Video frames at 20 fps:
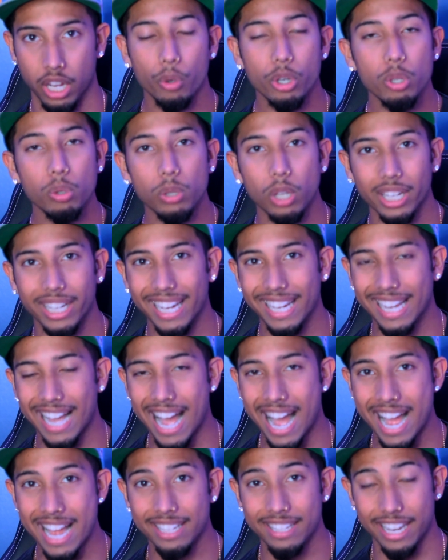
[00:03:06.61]
When you look at
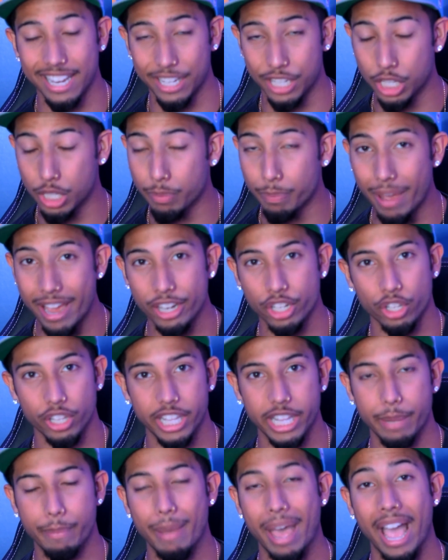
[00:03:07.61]
guys, especially
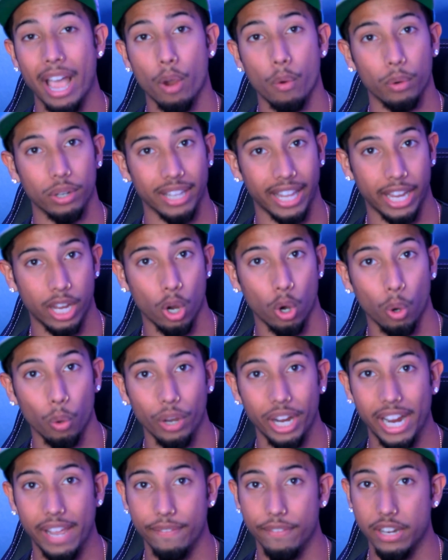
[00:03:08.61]
in the backcourt, like
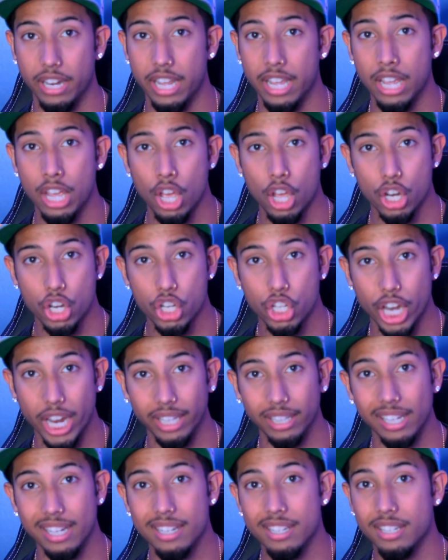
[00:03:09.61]
Cole Anthony,
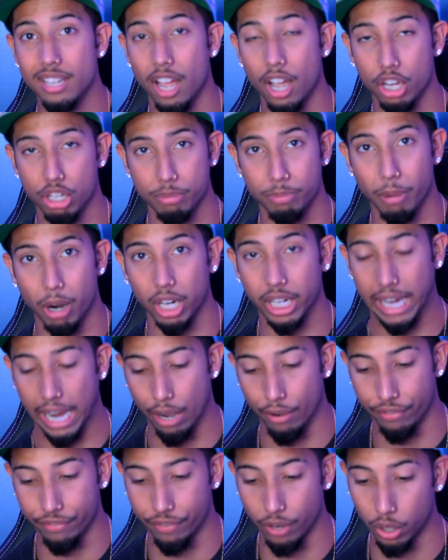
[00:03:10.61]
Jalen Suggs,
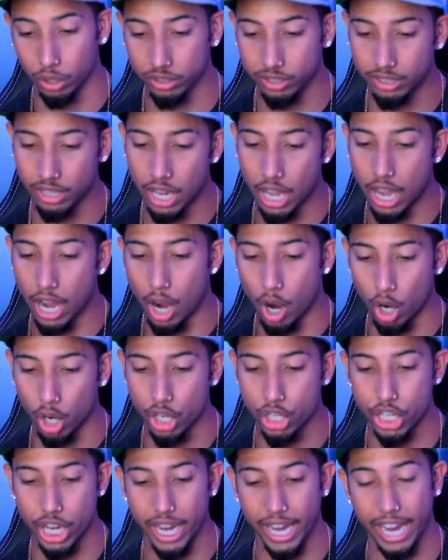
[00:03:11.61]
Markelle Fultz,
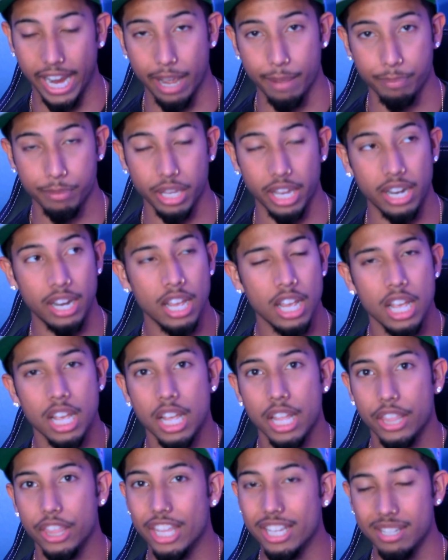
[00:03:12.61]
RJ Hampton,
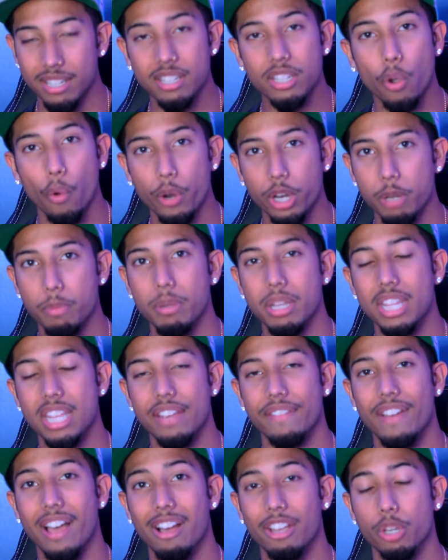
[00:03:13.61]
this is going to be
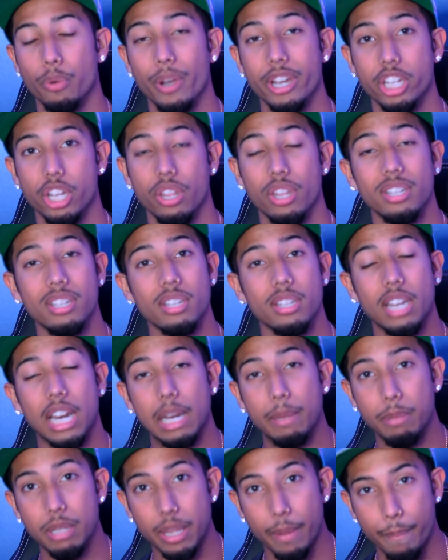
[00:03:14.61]
the evaluation. This is going
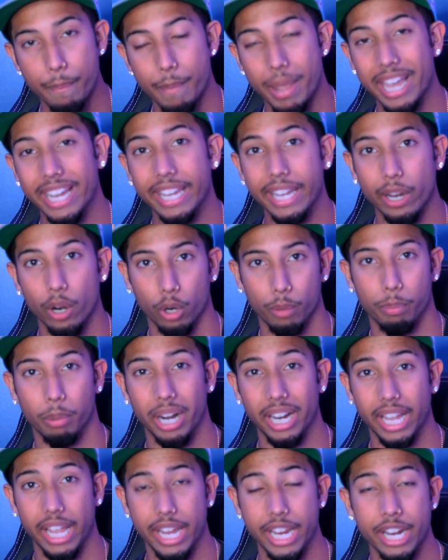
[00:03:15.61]
to be the make it or
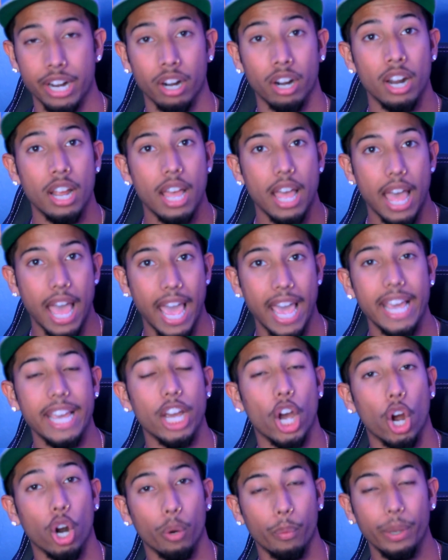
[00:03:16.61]
break it year.
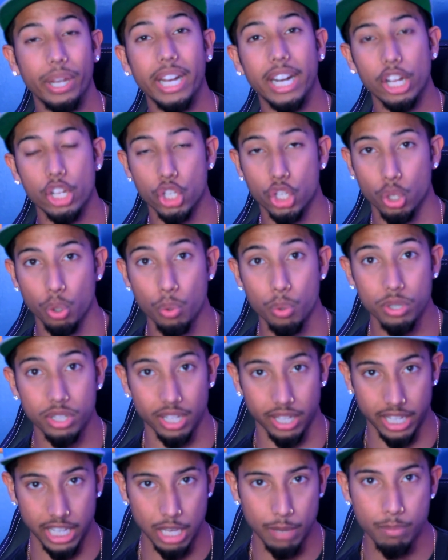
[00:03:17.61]
Hey, are we going to choose
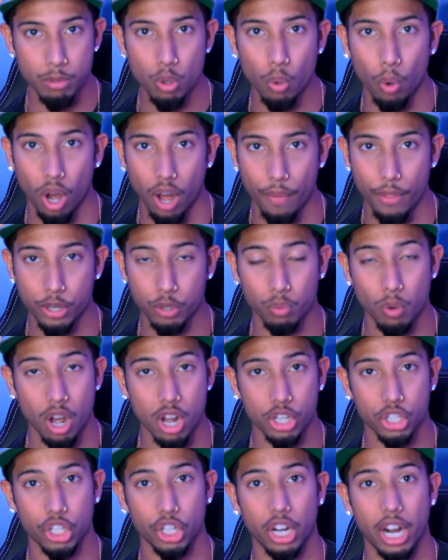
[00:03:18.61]
to keep you on this
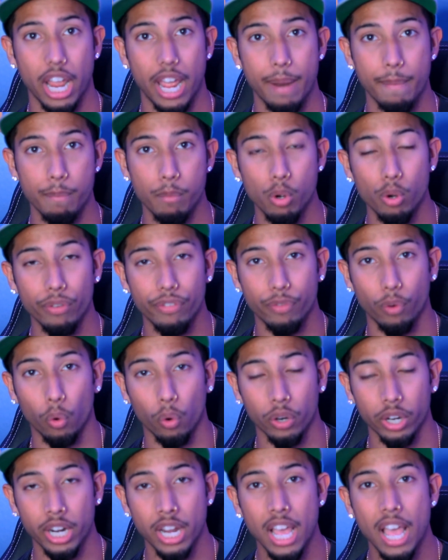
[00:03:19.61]
roster and move
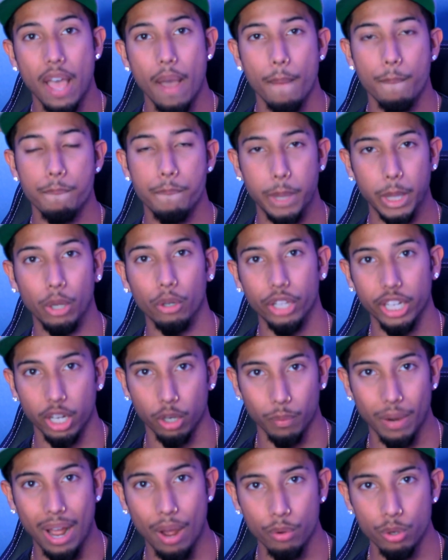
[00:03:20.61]
forward building
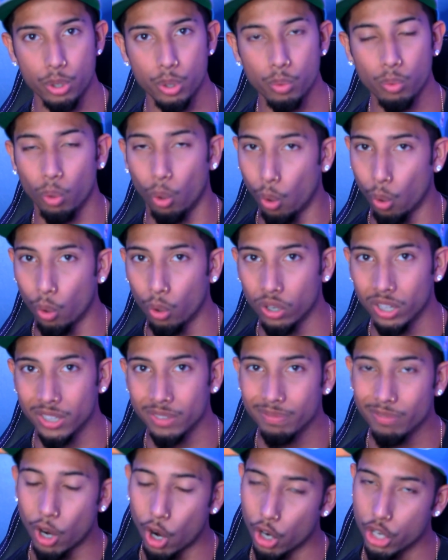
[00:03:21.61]
around you?
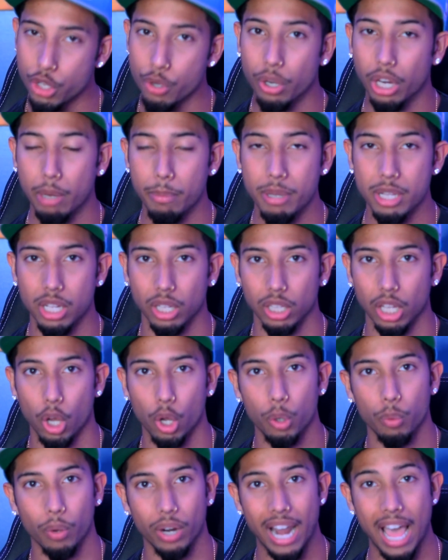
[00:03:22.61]
Or are you going to be the
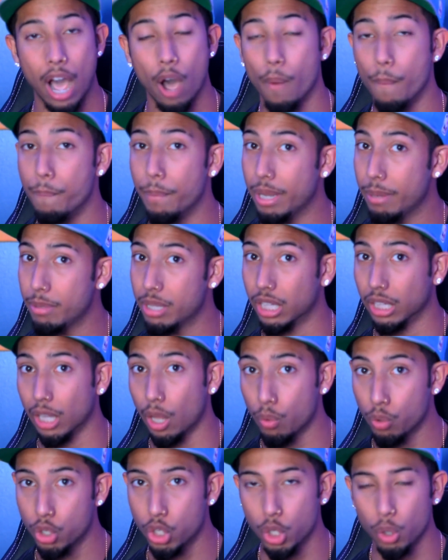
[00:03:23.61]
lone one out, maybe the
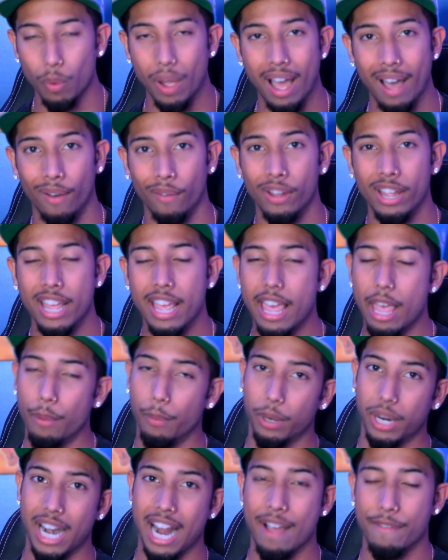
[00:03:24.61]
lone two out, and
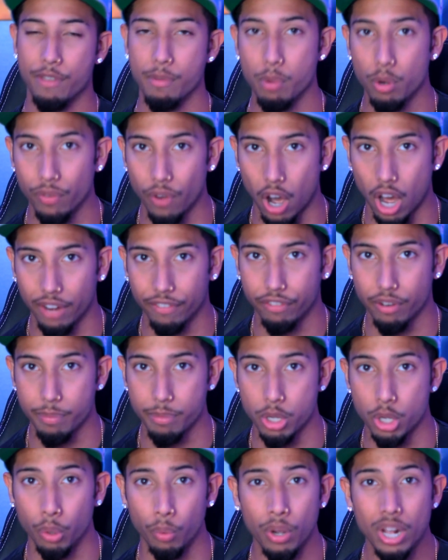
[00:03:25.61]
we're going to have to move on from
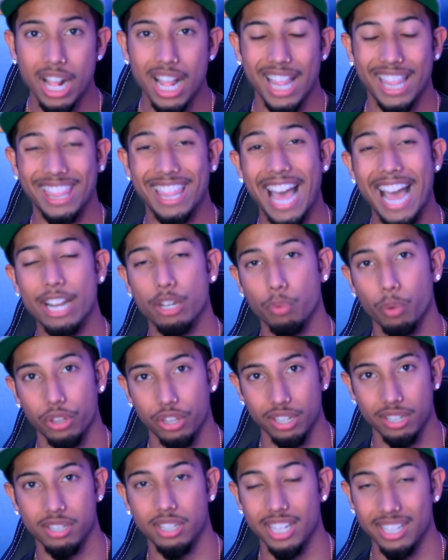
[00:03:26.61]
you? That's what
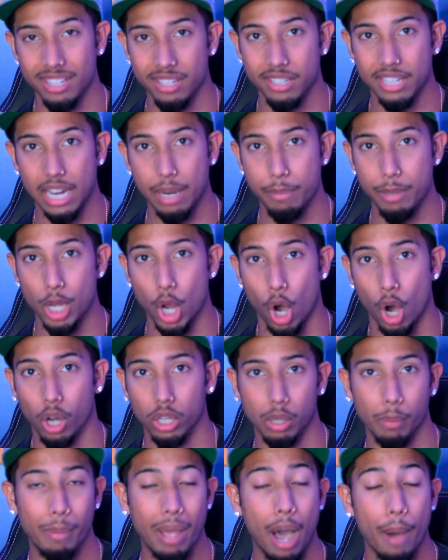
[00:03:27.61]
this season is going to be
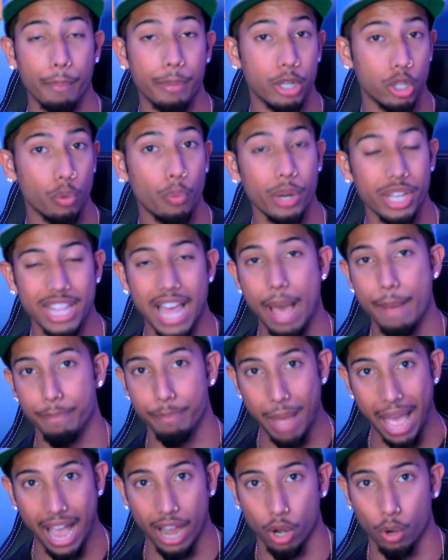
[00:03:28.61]
all about between that
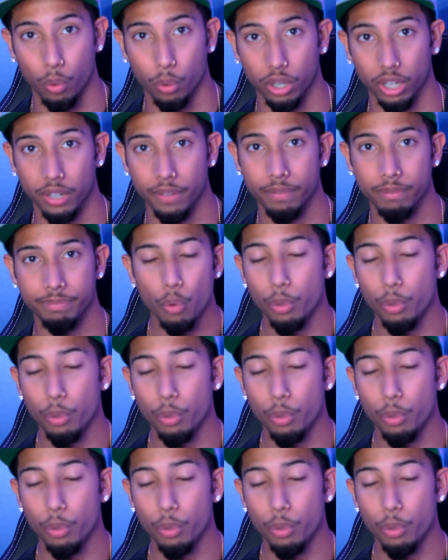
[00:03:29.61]
backcourt.